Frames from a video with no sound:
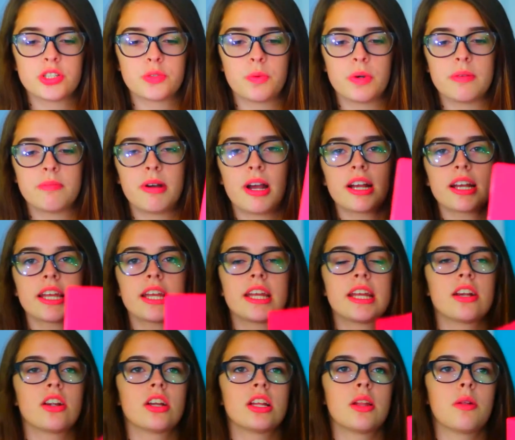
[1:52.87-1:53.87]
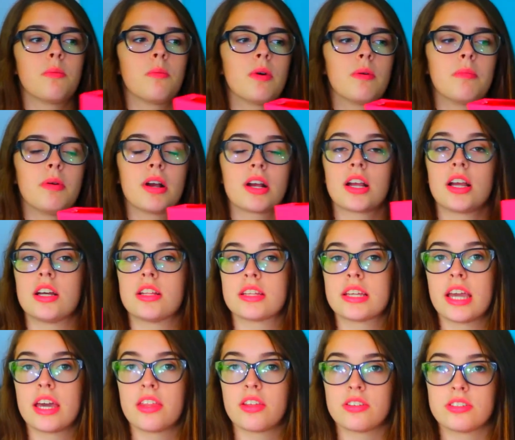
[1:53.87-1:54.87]
just one pocket here and then one pocket on
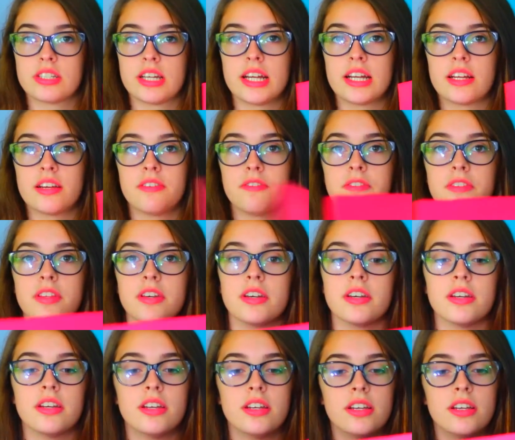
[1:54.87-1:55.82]
the other side of the